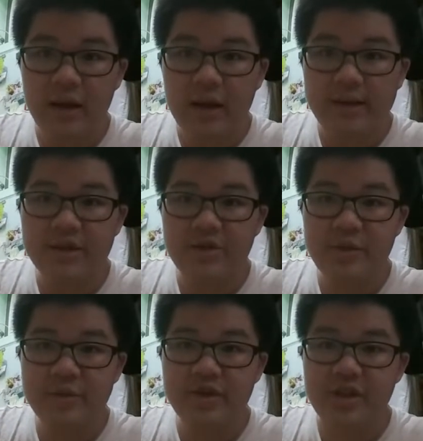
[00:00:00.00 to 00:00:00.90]
I'm just
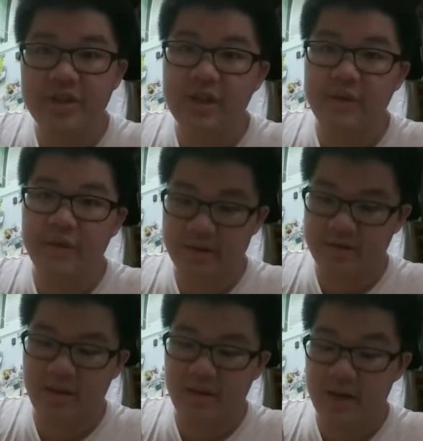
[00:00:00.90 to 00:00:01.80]
waiting for the G Self. It looks
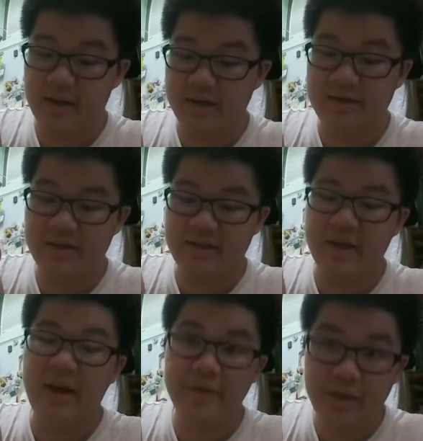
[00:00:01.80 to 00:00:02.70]
unique. Yeah, it's
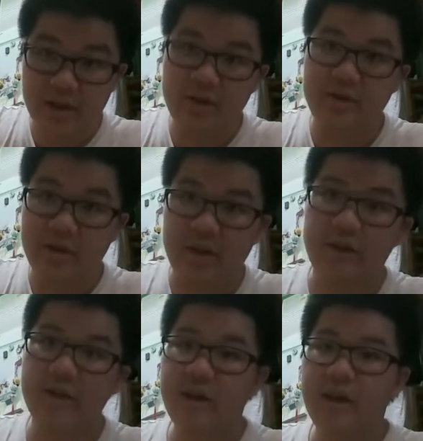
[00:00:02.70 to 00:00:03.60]
definitely unique.
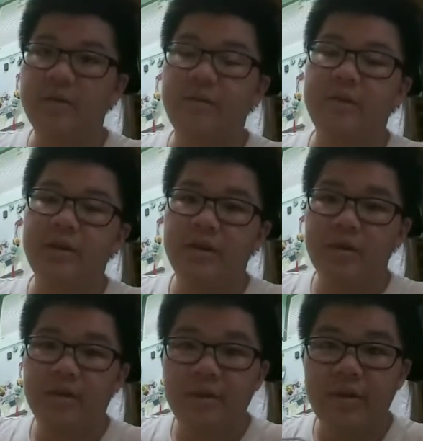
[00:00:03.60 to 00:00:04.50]

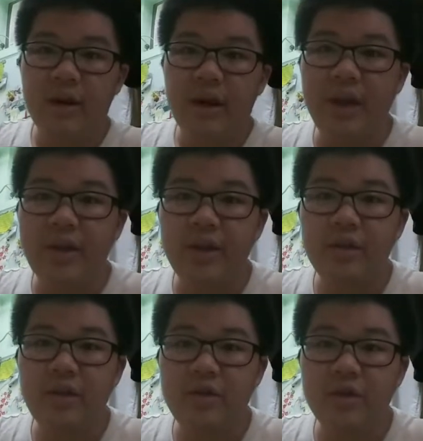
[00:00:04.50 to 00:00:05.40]
I think
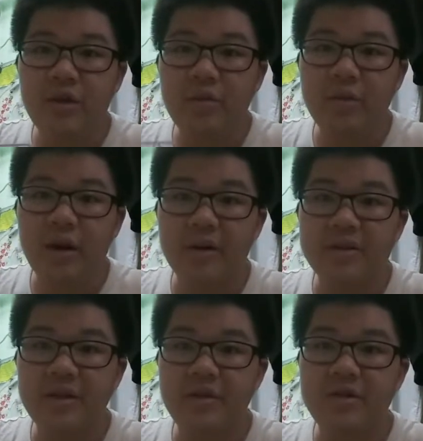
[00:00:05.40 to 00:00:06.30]
the Unicorn with
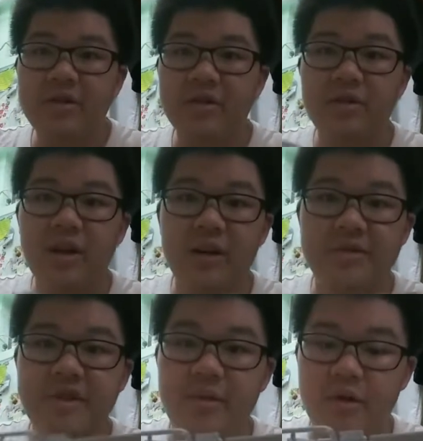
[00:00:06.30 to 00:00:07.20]
R72 color
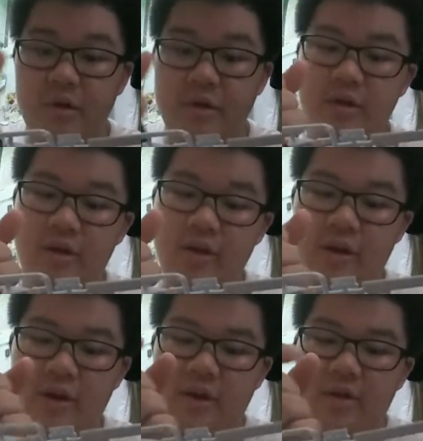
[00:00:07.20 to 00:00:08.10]
scheme looked quite good.
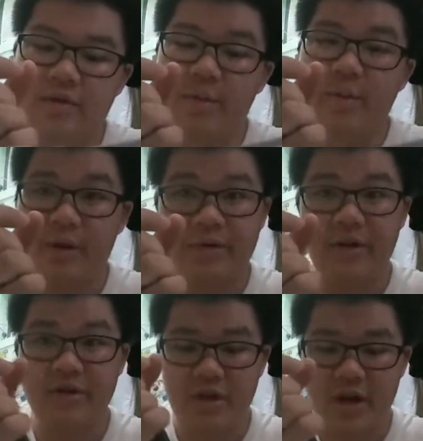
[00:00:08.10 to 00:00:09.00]
From Build
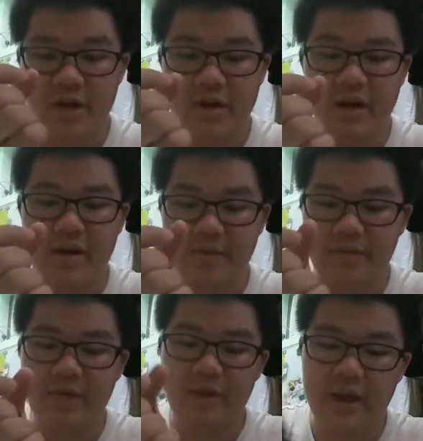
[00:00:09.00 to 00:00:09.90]
Fighter's Try, yeah,
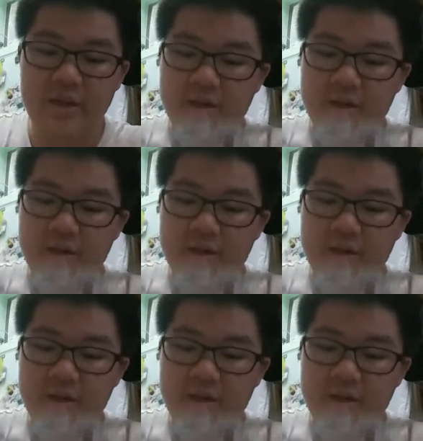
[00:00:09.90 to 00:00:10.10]
that thing